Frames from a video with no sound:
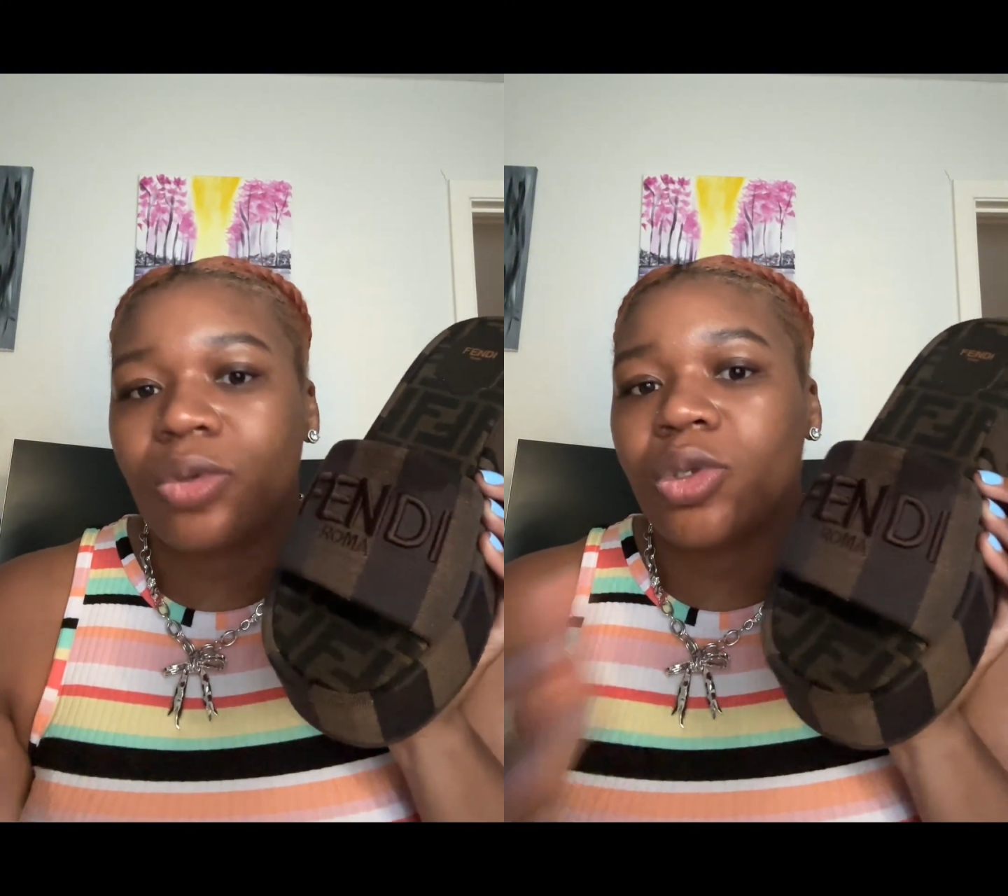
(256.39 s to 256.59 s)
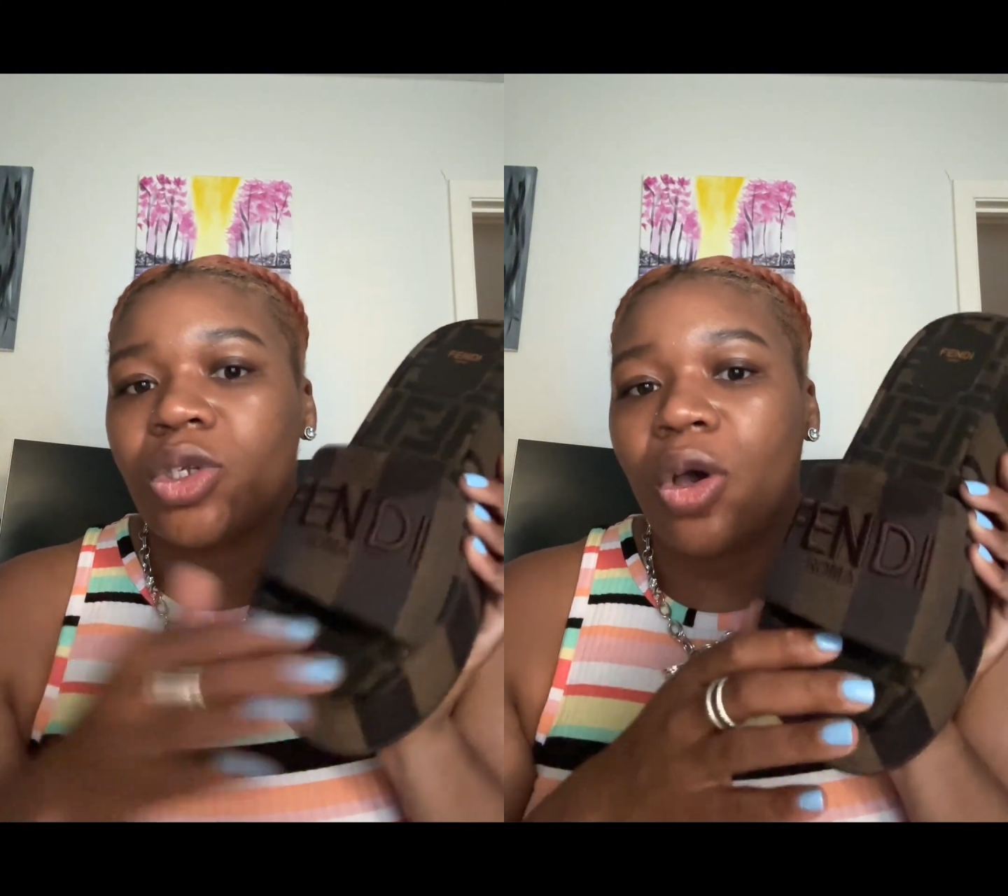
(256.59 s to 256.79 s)

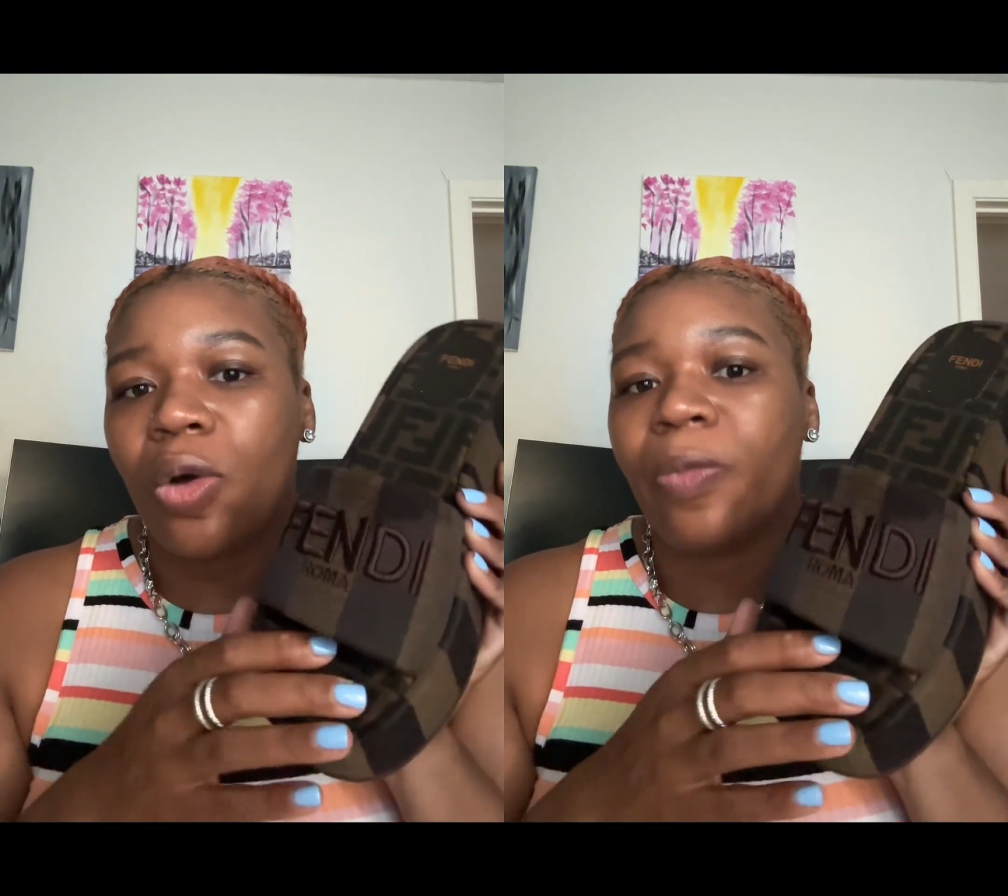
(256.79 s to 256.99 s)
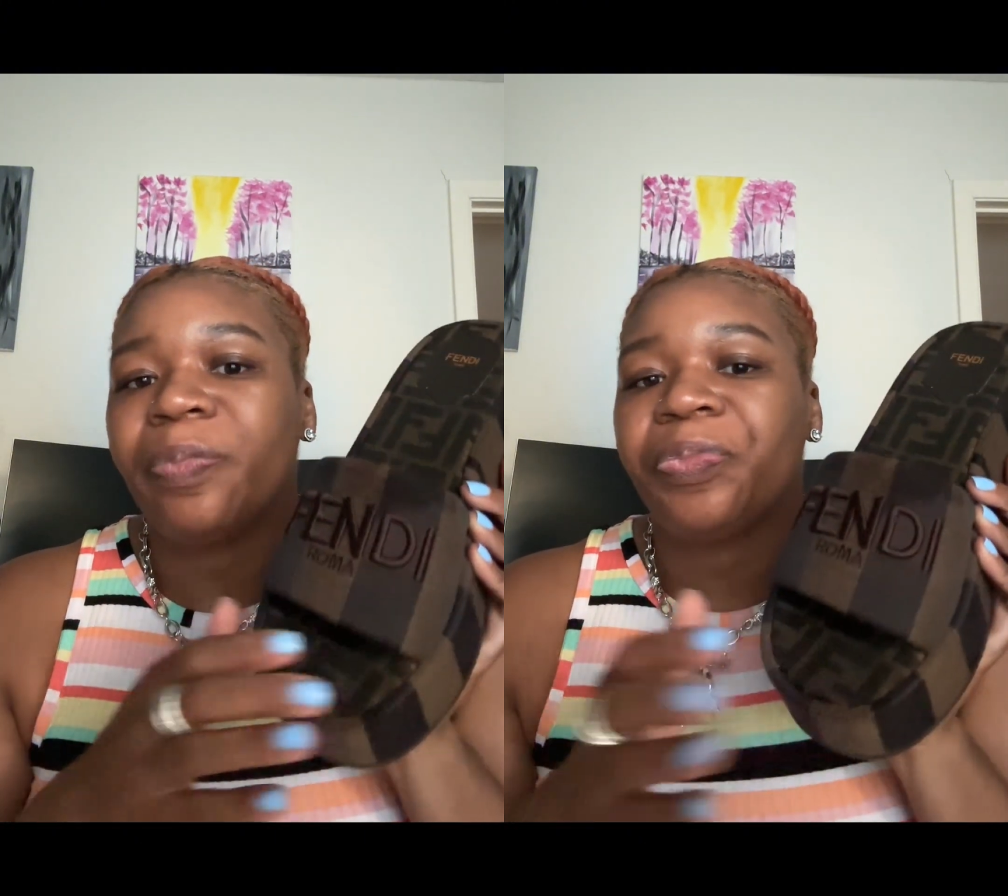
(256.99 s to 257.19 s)

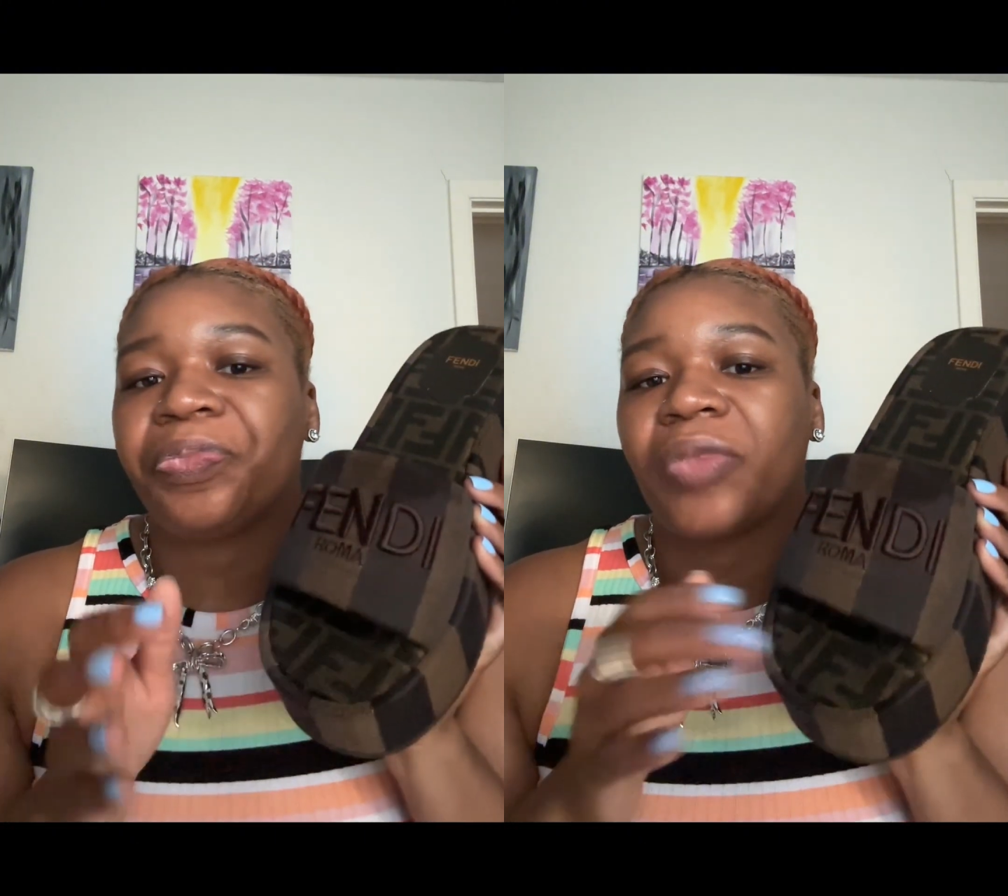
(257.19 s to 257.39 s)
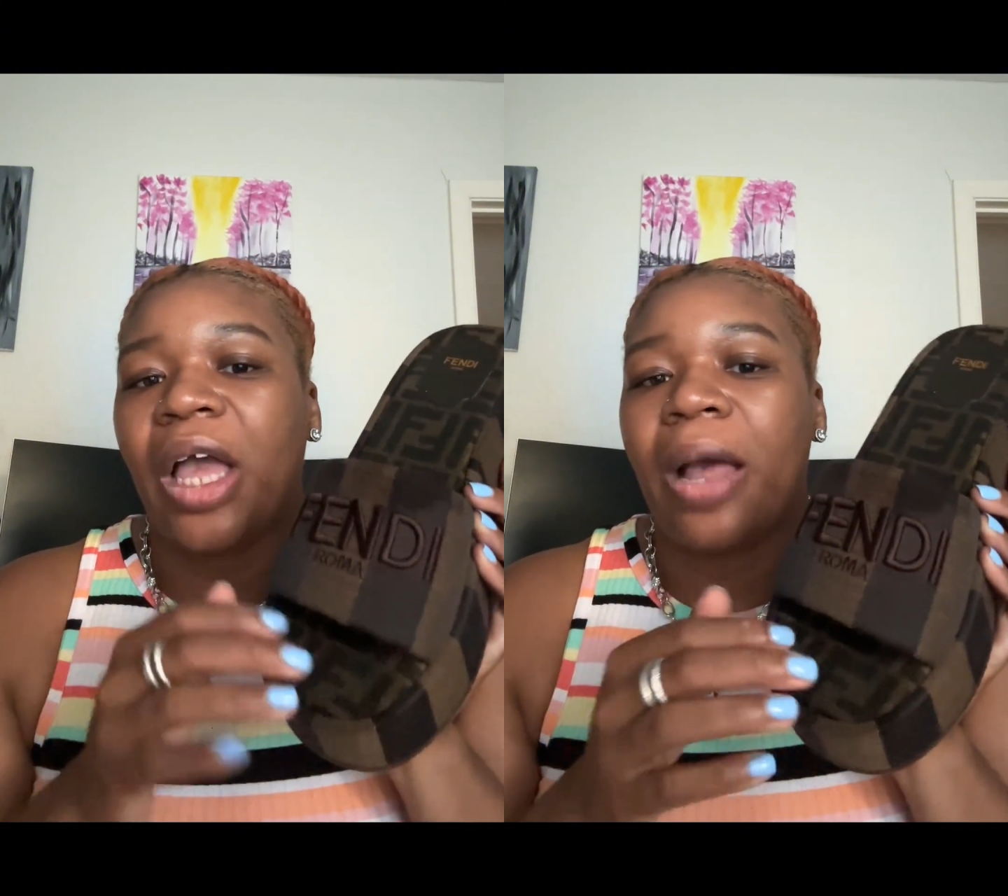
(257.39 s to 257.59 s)
So
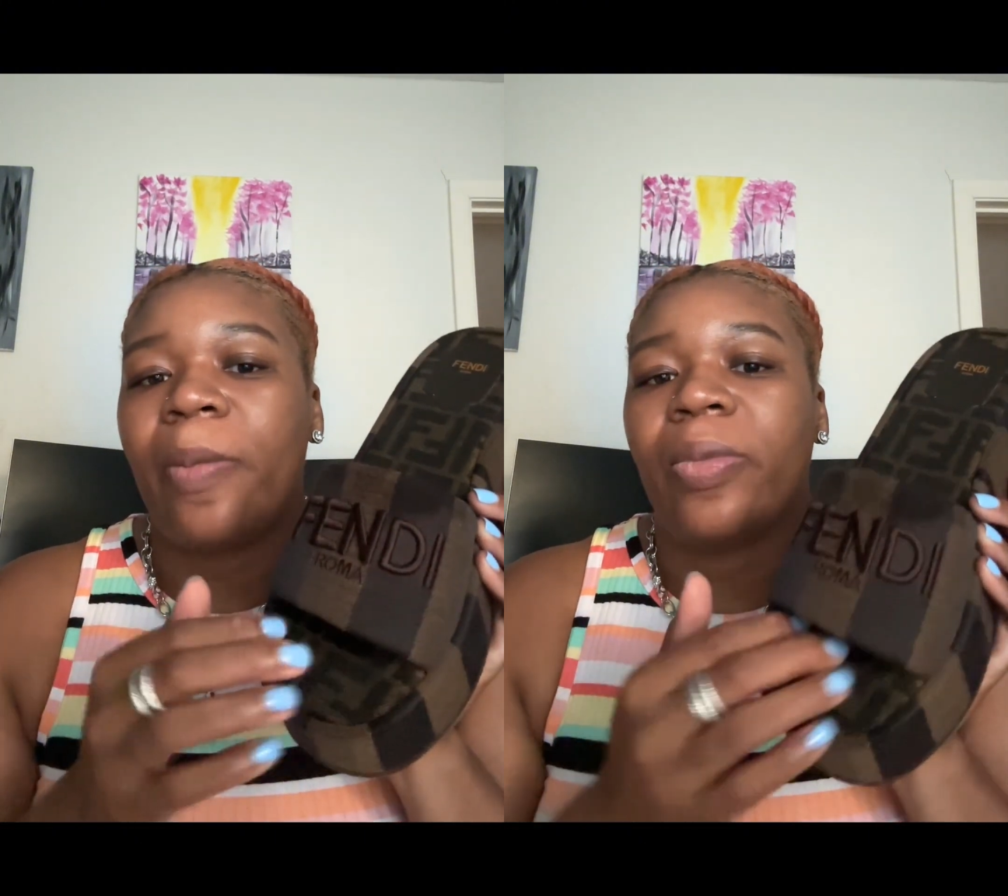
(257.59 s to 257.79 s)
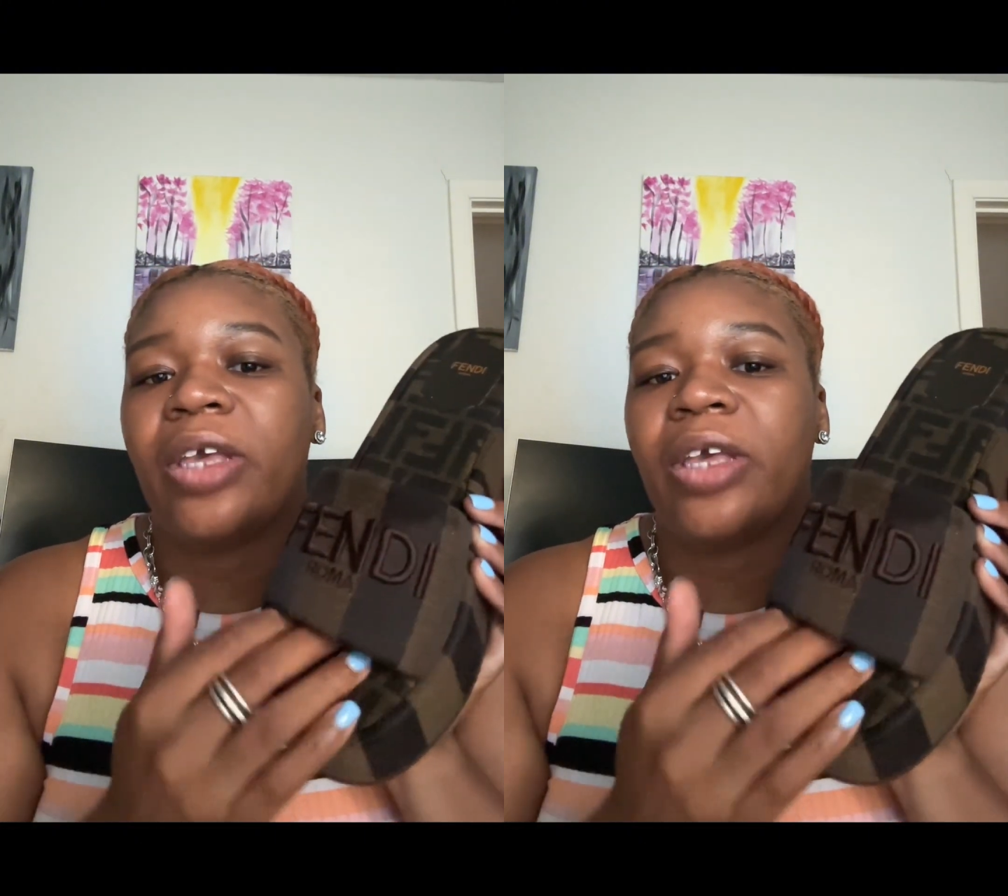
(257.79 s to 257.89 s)
I